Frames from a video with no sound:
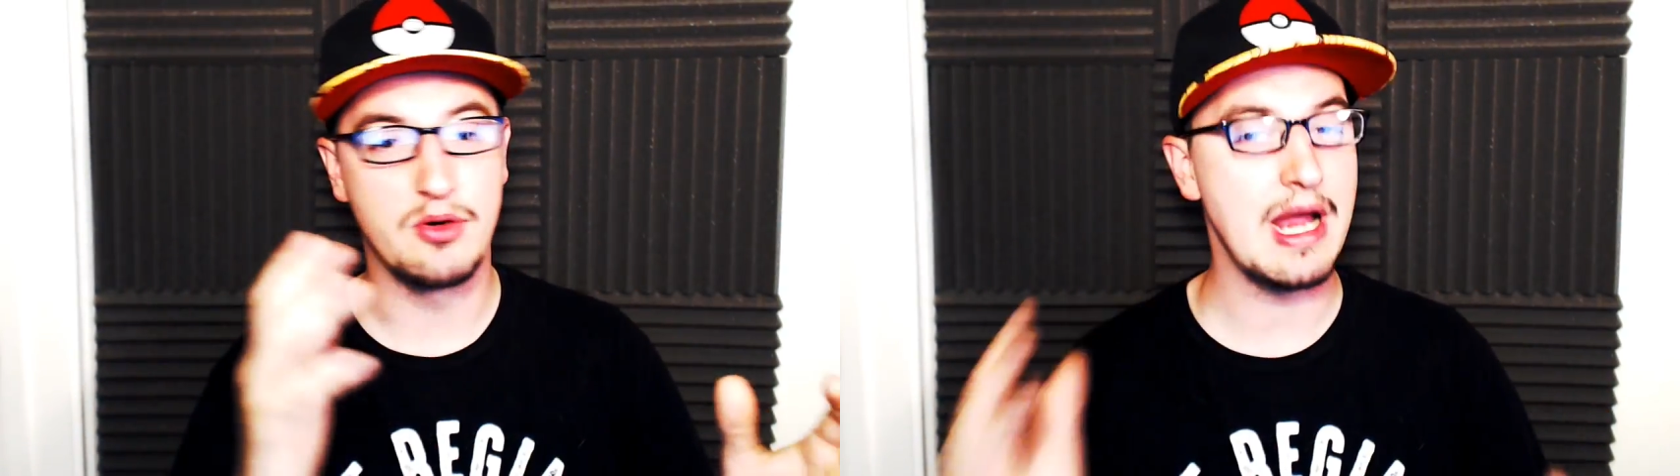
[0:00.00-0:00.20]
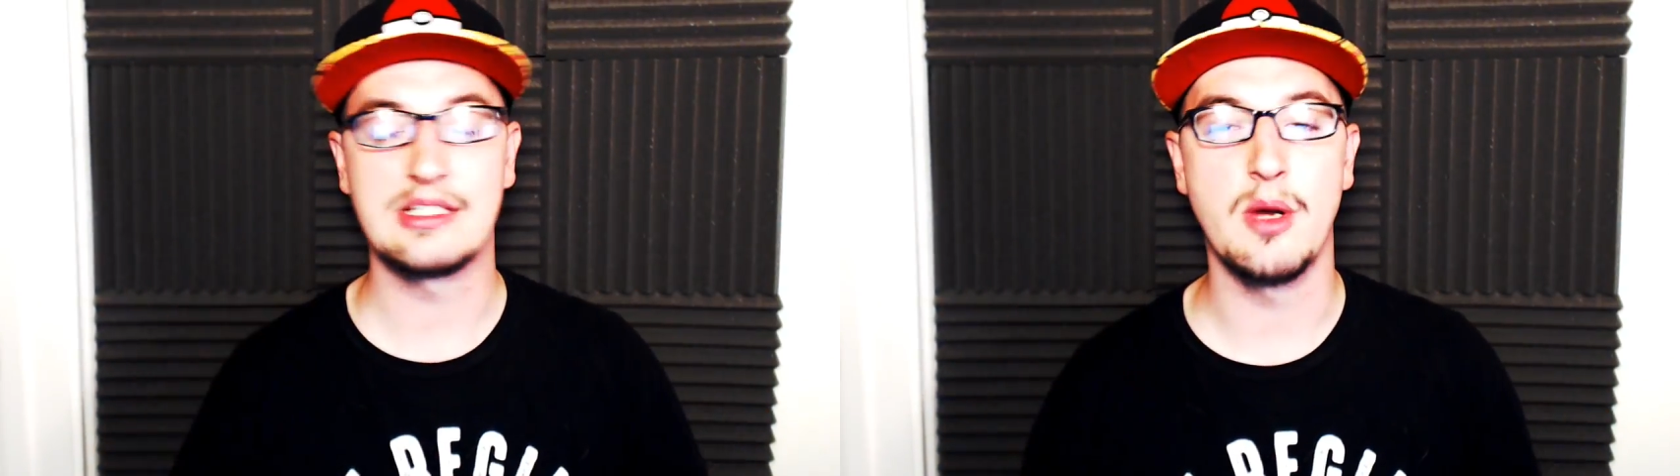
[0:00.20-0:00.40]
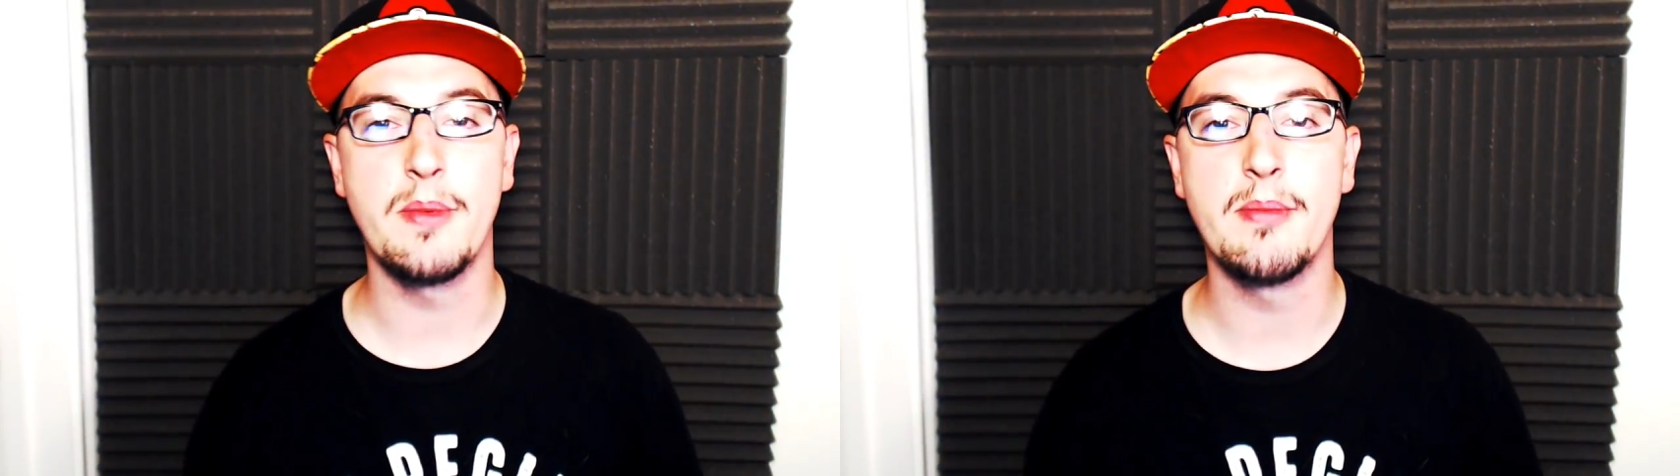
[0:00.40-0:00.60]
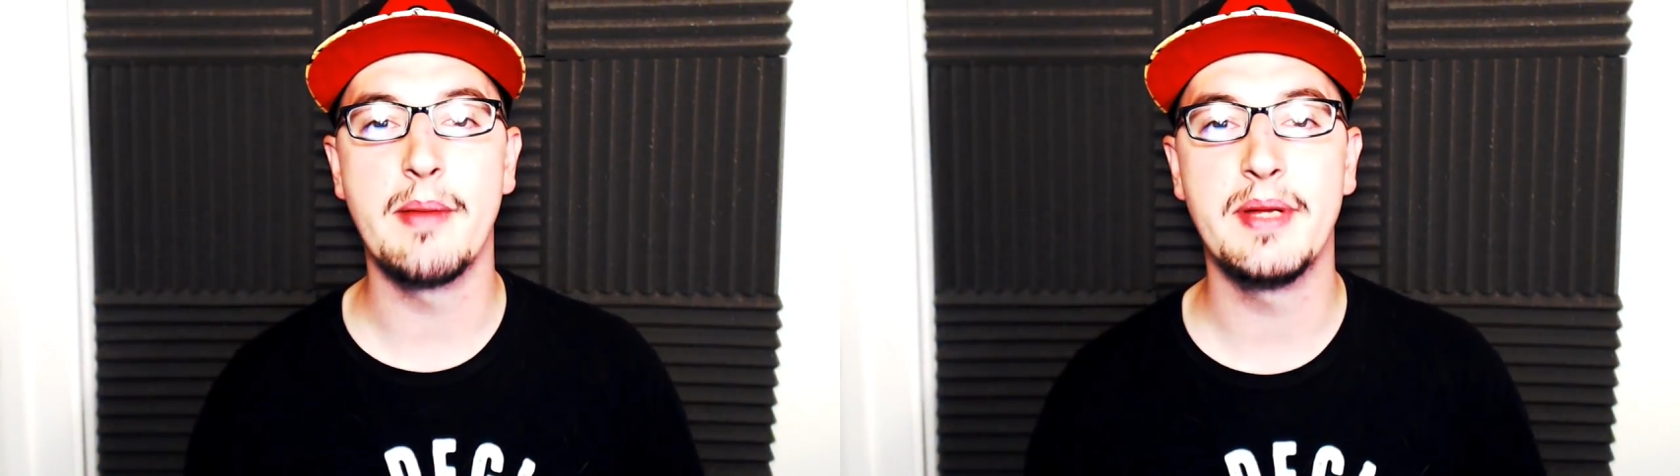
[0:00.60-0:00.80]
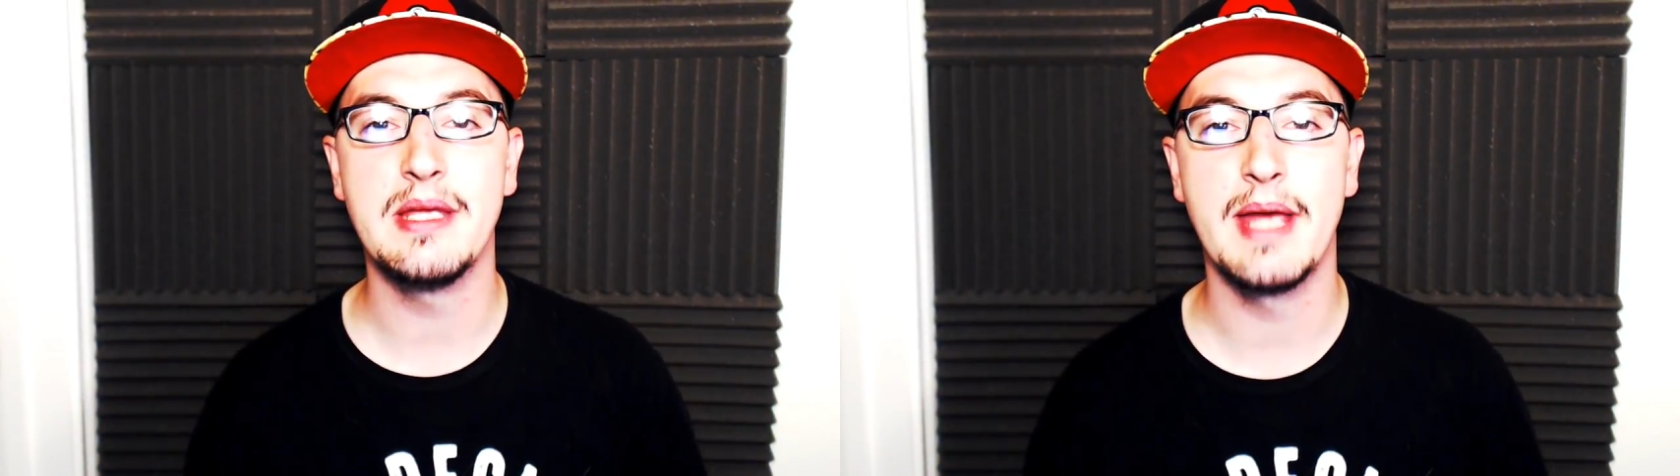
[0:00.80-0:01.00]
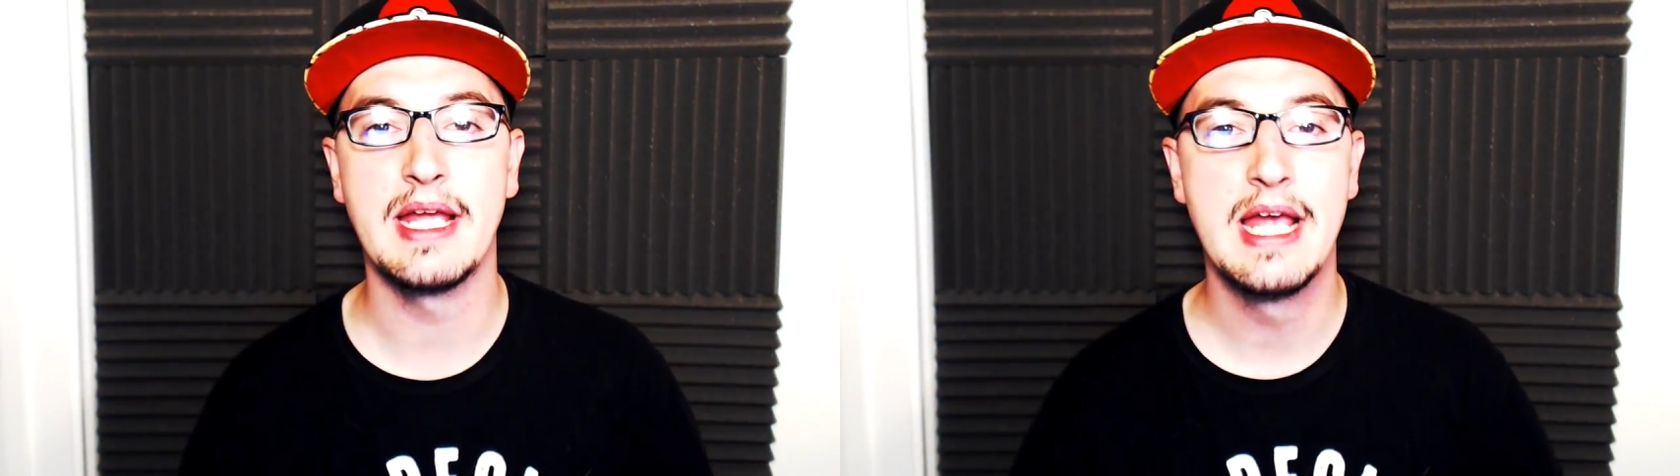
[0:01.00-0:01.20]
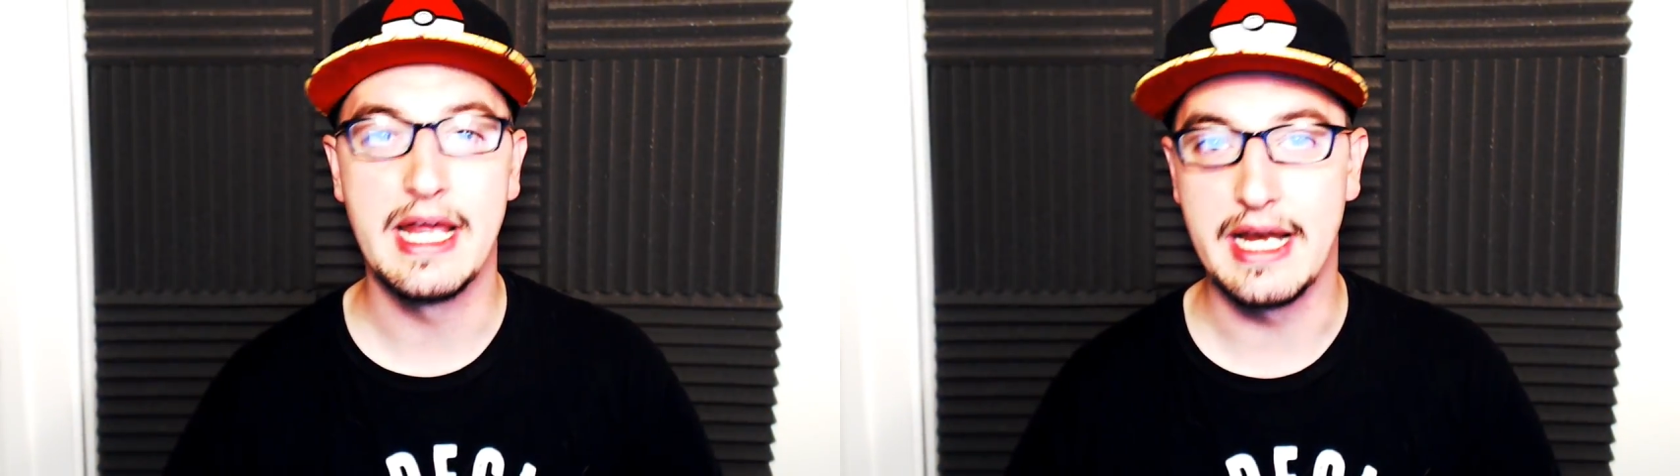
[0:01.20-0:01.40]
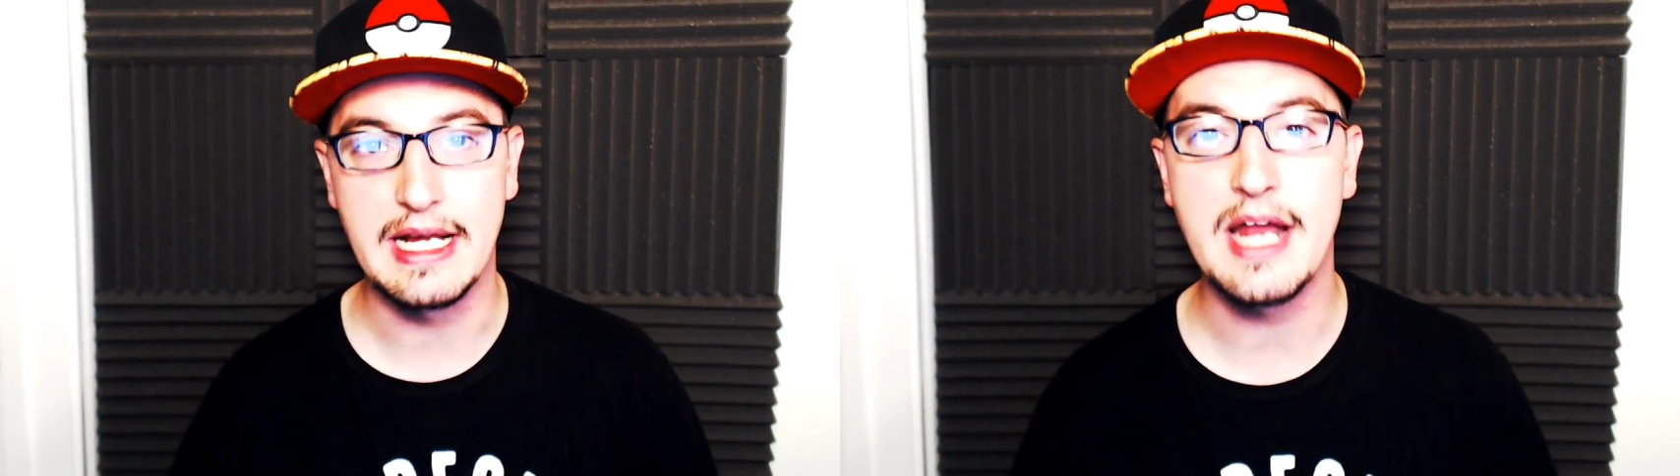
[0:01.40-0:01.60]
cracked open my piggy bank
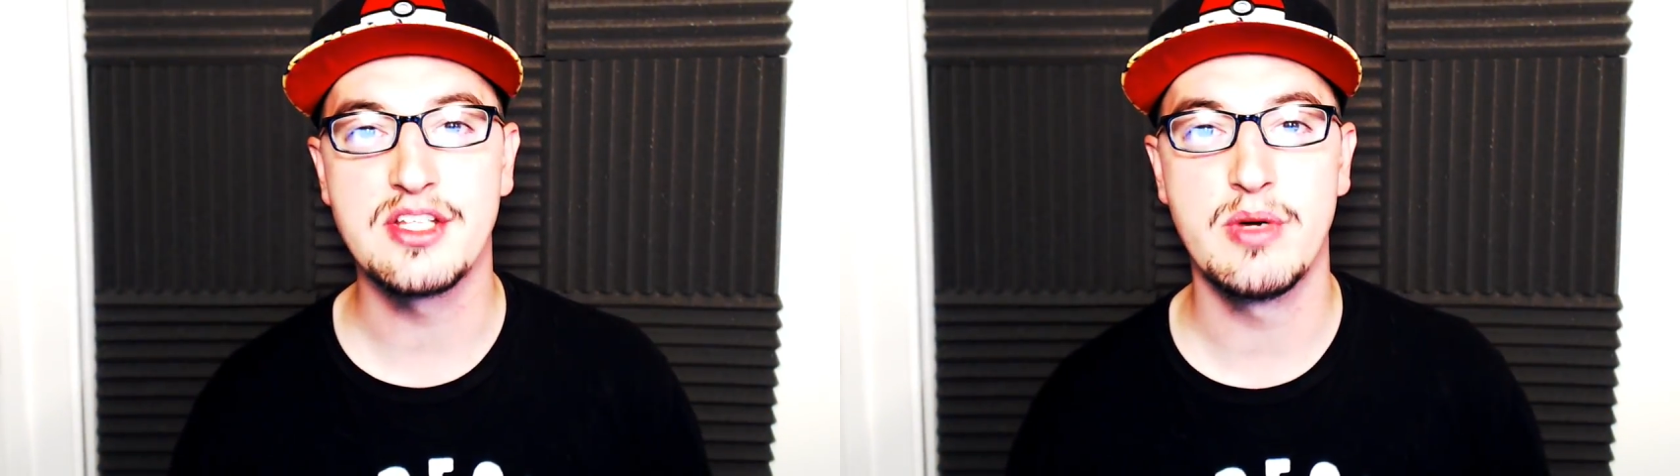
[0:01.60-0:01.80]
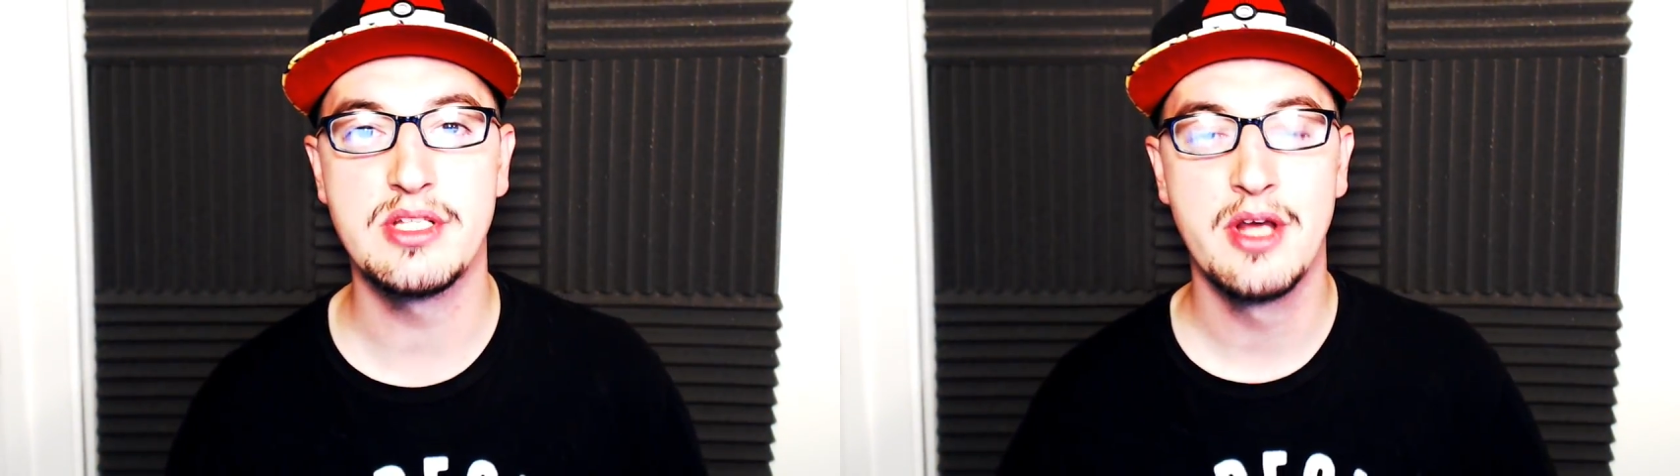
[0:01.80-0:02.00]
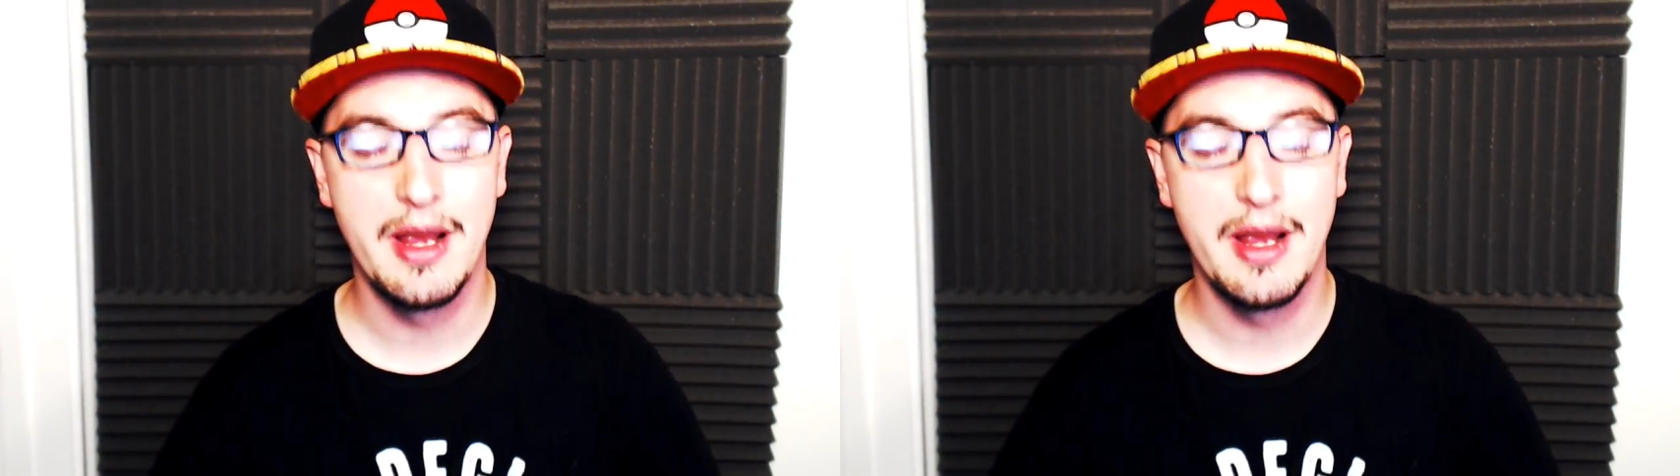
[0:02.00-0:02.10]
and I got a Switch,